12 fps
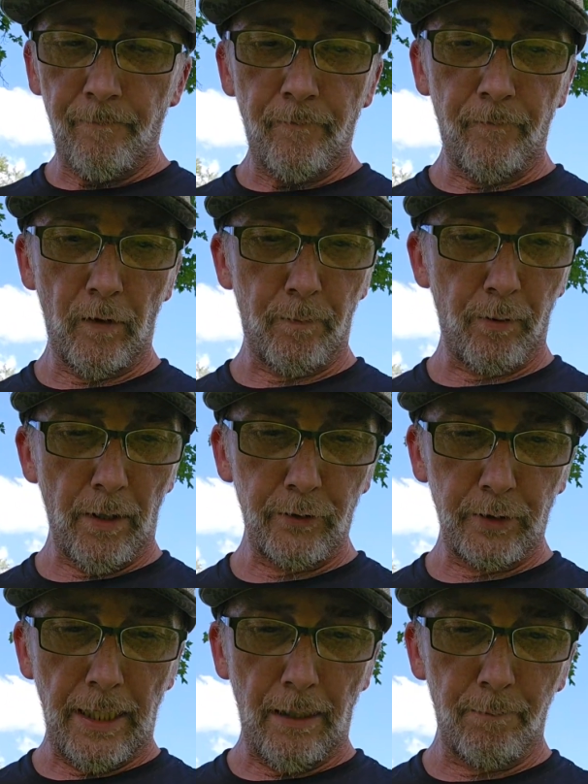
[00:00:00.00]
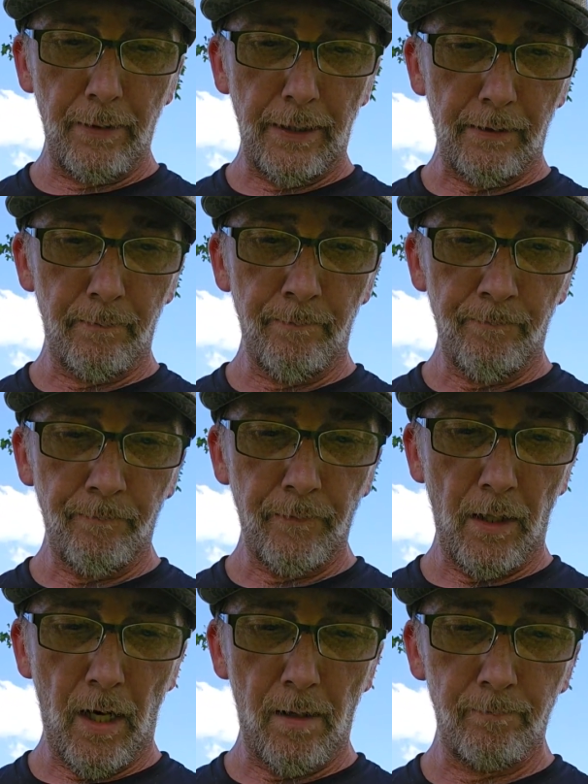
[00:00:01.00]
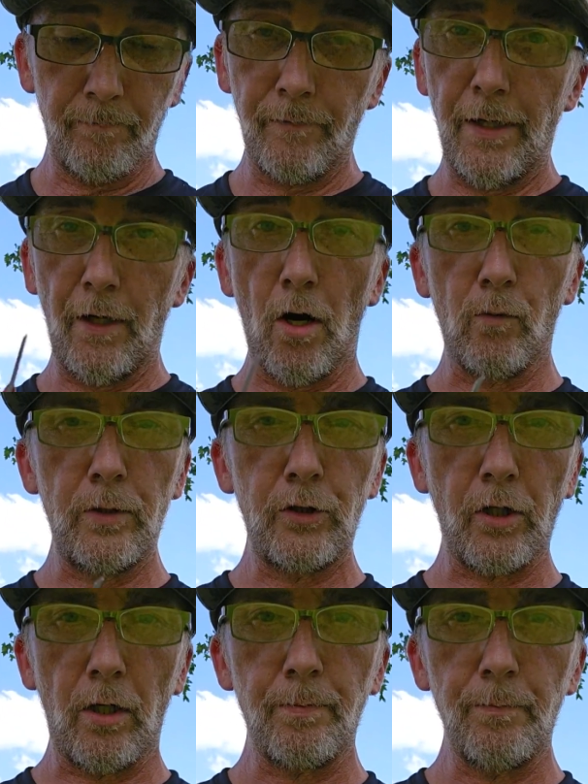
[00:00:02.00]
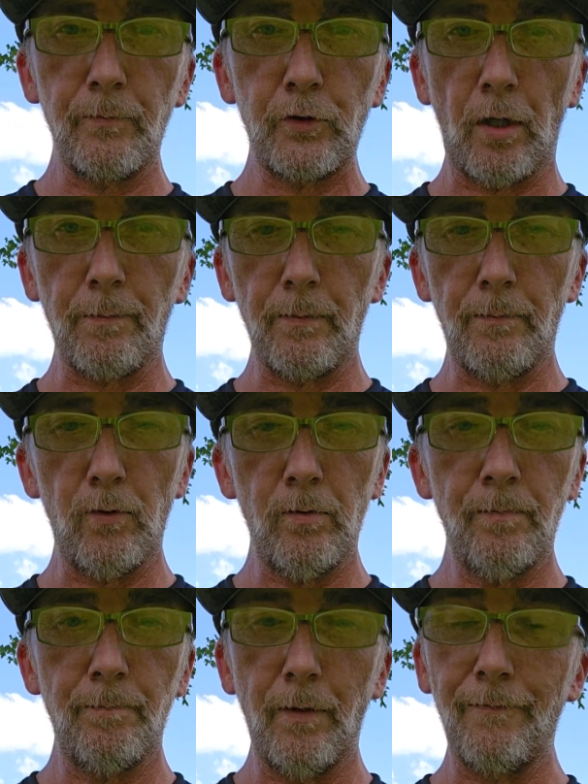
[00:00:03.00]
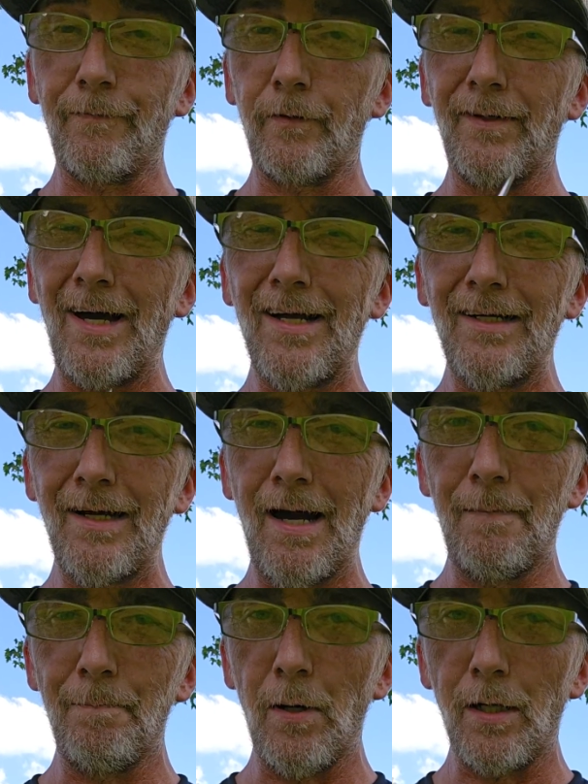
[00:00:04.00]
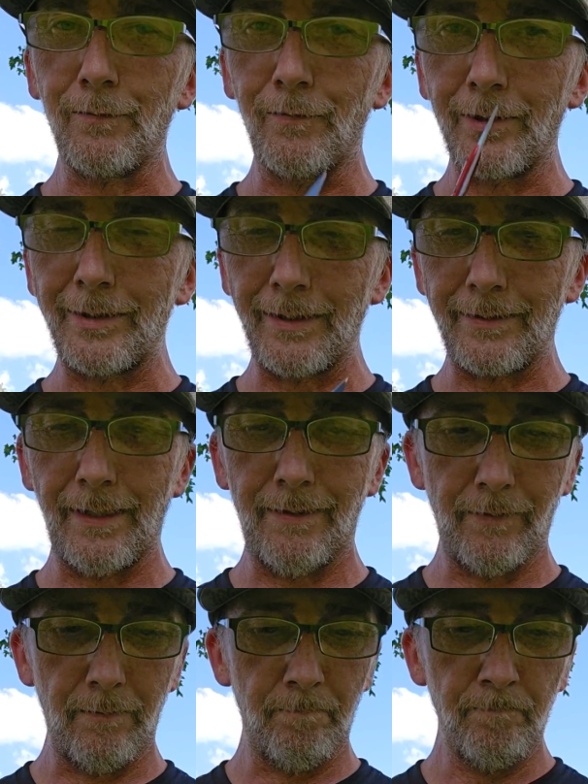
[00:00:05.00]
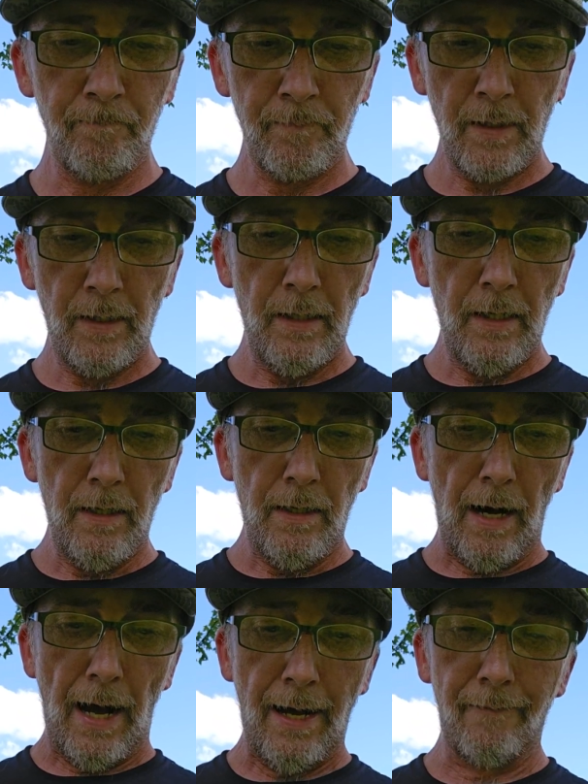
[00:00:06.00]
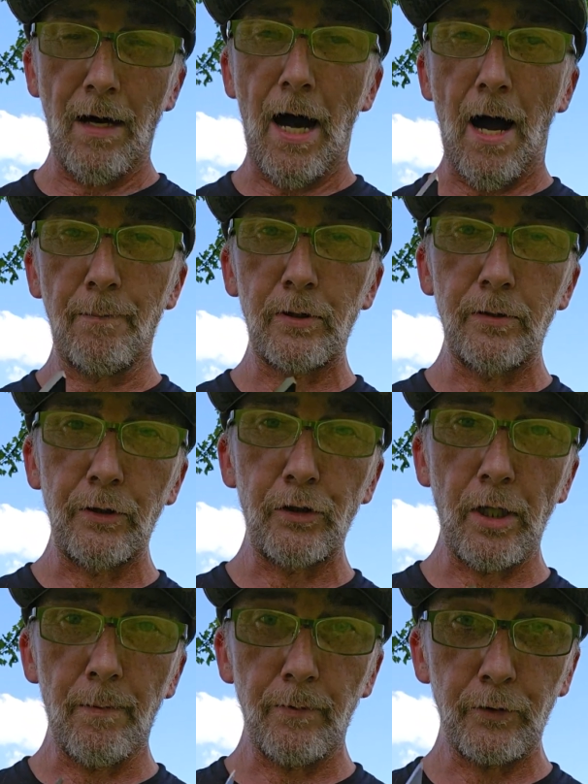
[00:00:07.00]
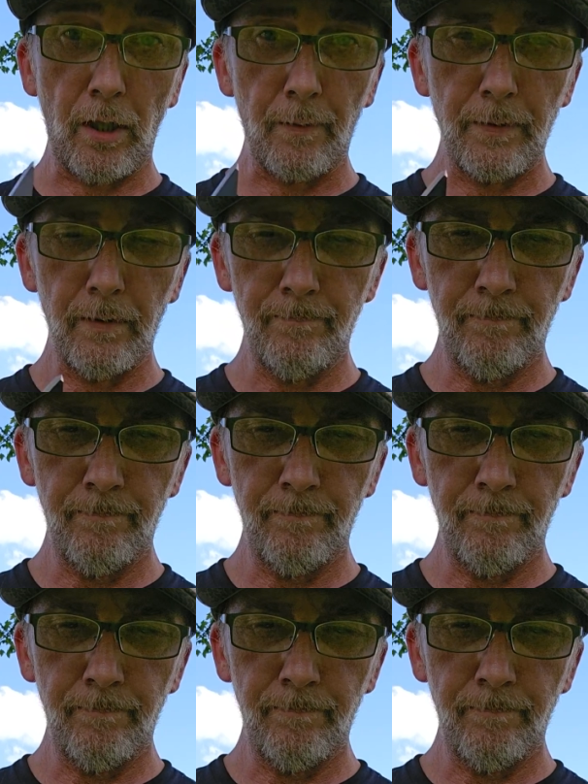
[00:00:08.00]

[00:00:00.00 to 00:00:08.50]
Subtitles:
for the price you can't beat them. They are resharpenable, but for 99 bucks for 6 of them, I have the option to sharpen them,